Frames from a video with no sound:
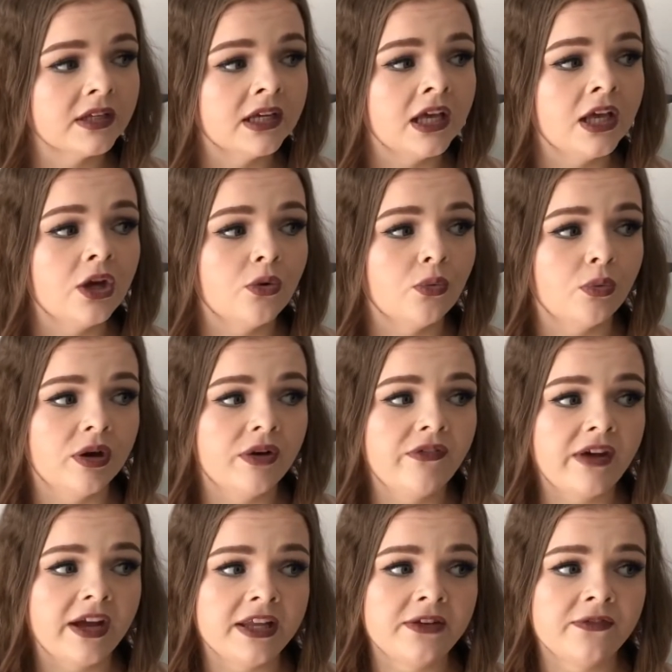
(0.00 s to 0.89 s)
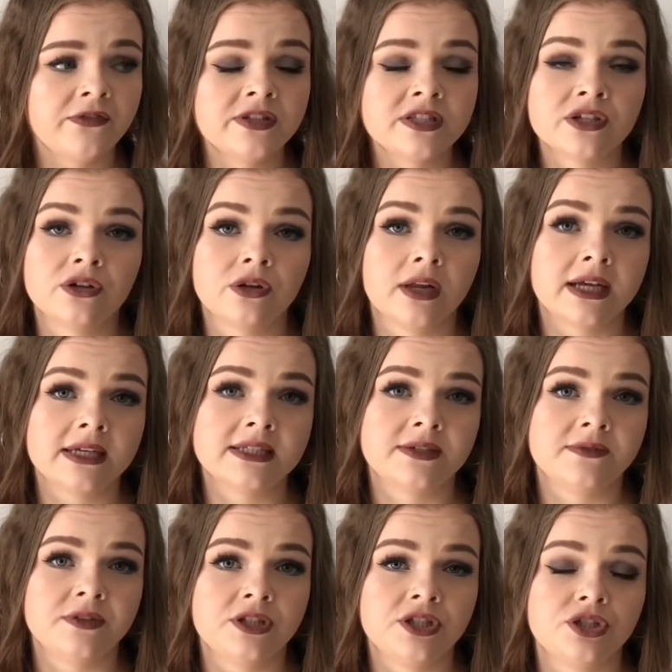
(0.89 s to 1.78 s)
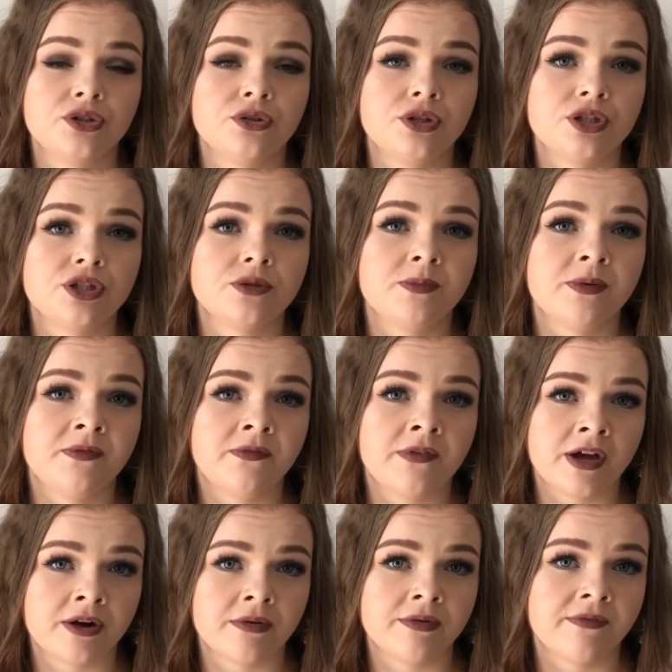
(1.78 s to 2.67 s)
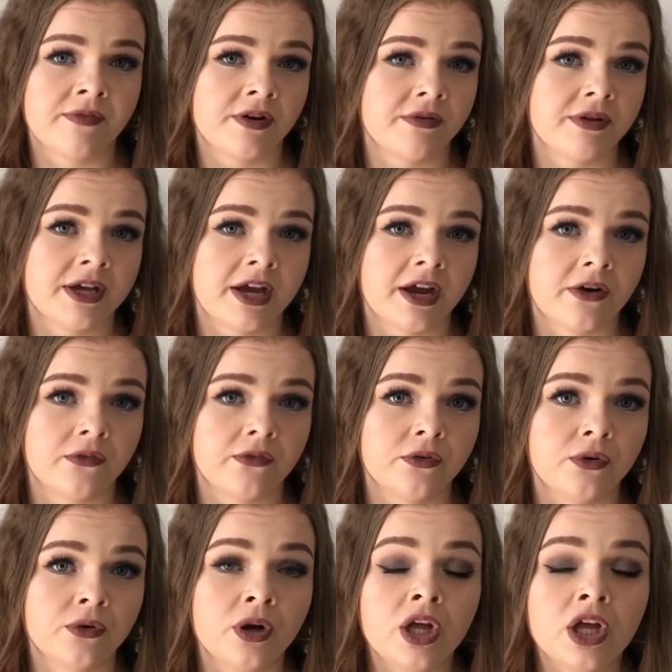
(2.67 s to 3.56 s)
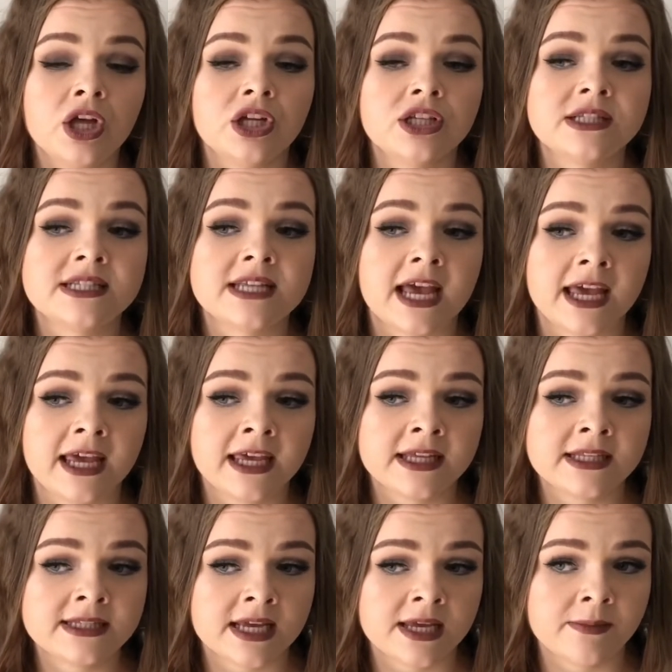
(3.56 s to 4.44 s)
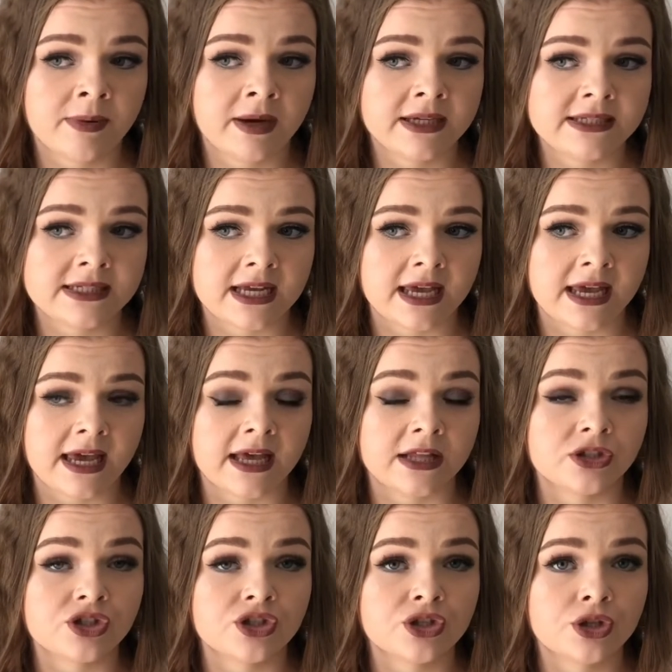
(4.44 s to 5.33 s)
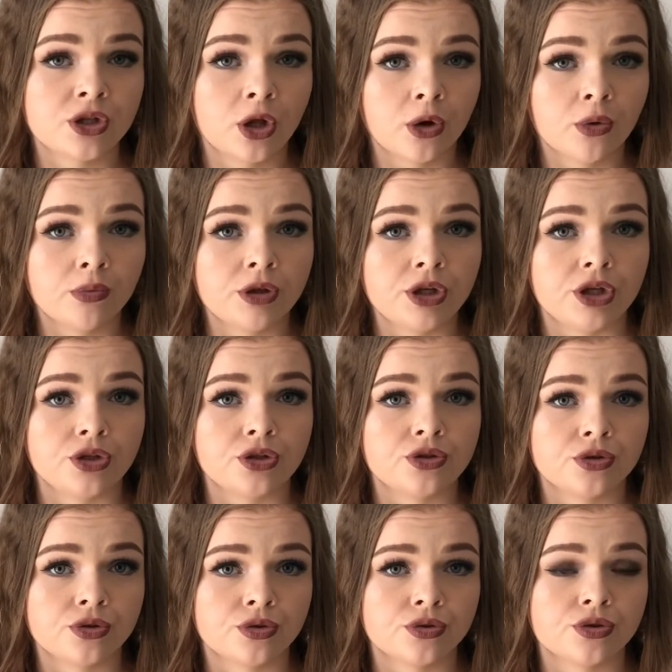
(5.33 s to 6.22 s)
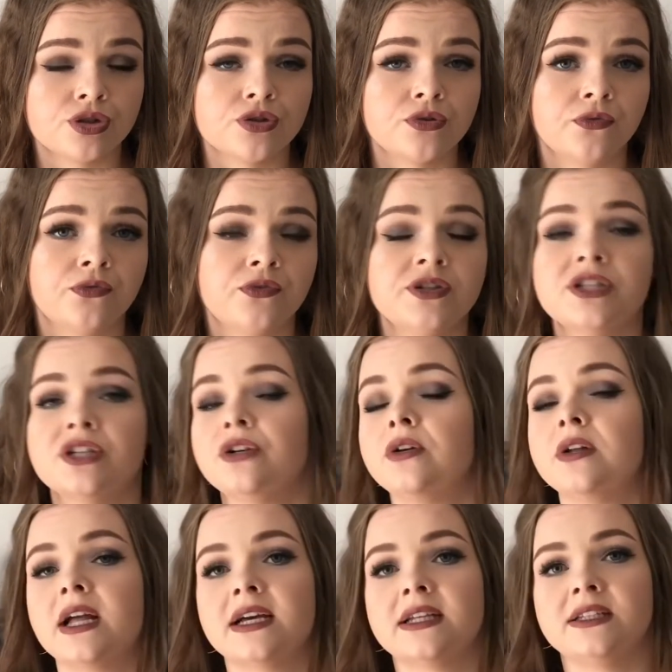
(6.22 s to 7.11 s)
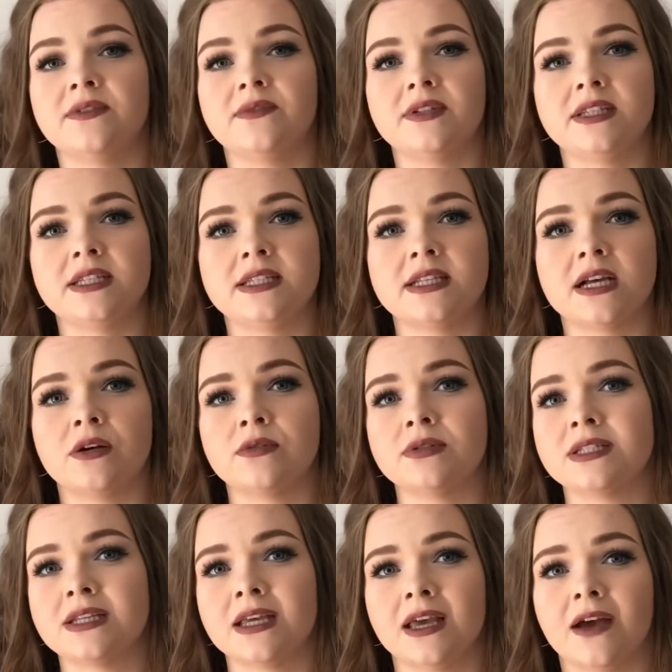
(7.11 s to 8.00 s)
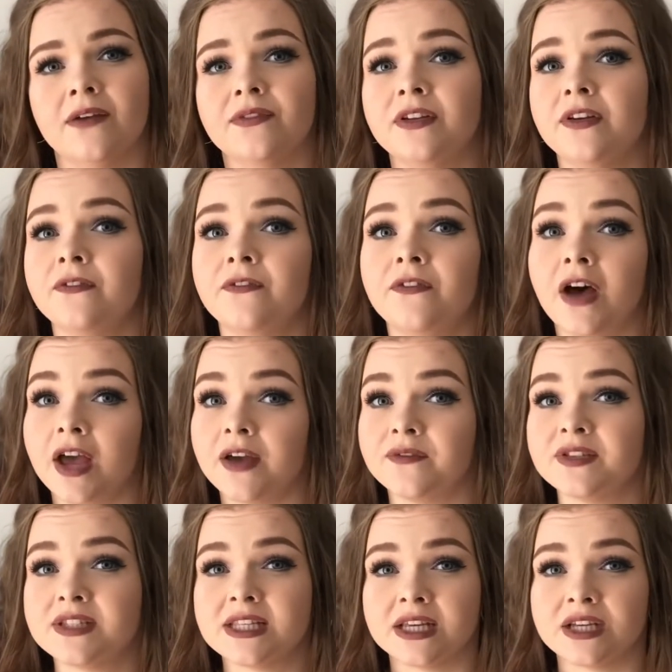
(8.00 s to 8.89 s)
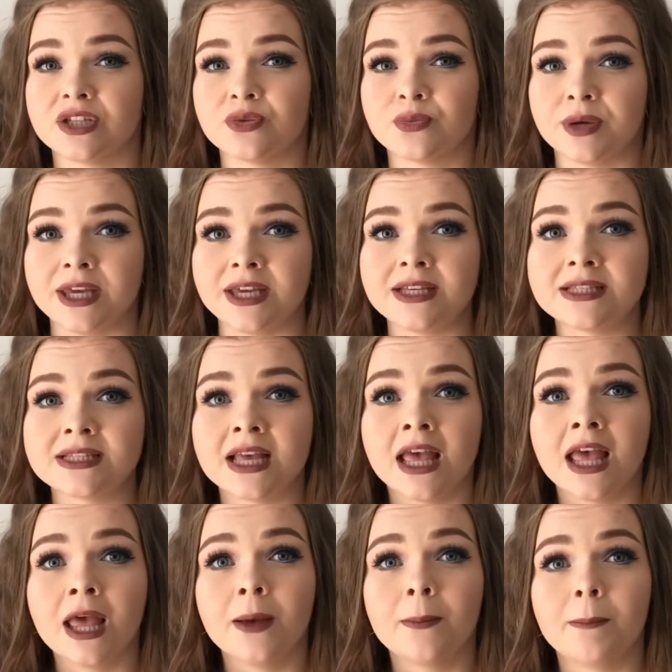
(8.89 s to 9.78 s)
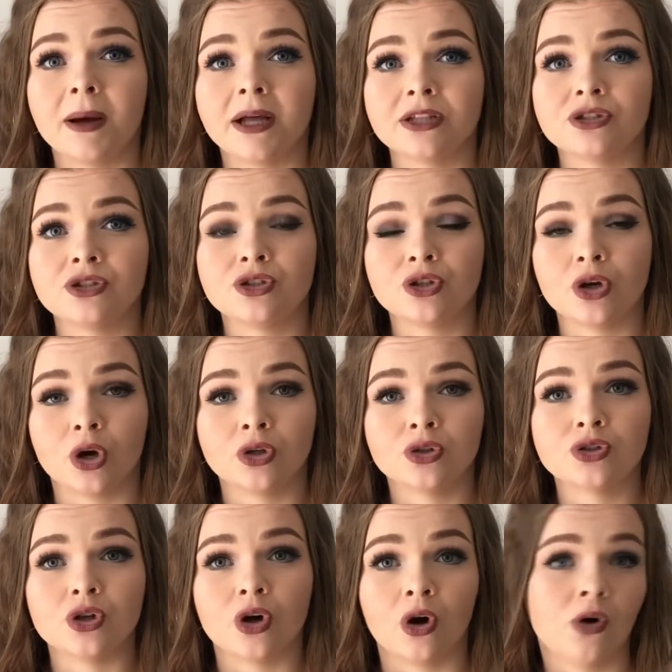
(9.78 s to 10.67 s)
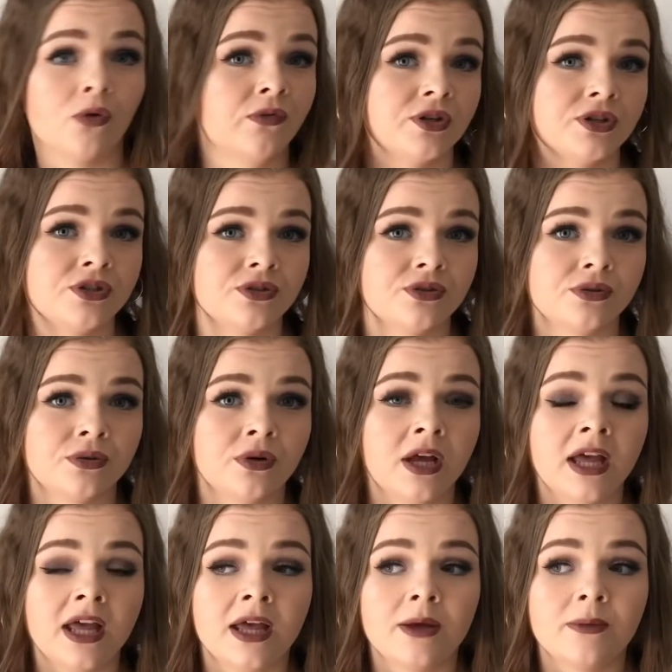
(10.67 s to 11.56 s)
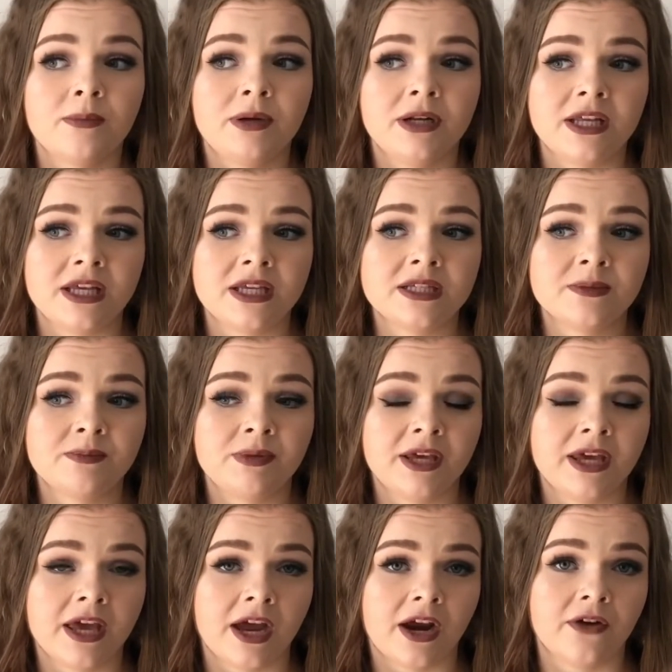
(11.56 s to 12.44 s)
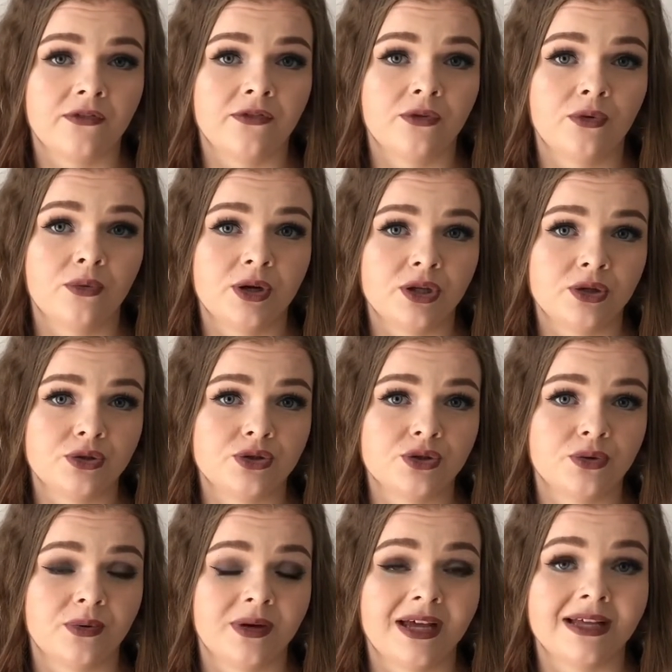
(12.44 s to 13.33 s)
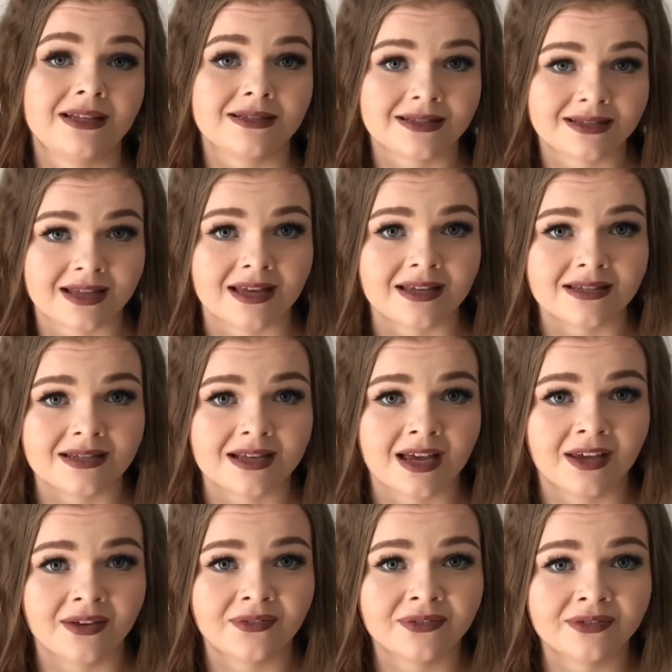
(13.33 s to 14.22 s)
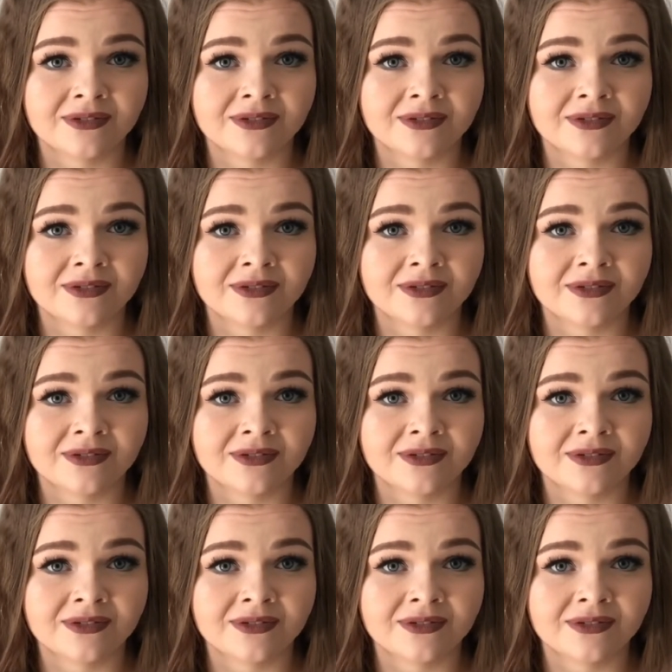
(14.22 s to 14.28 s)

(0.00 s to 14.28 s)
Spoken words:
With any physical activities, you need to be very, very careful. Take it day by day and slowly introduce some physical activities, I would say after 5-6 weeks, but don't overdo. Please be careful when you do it and stay safe.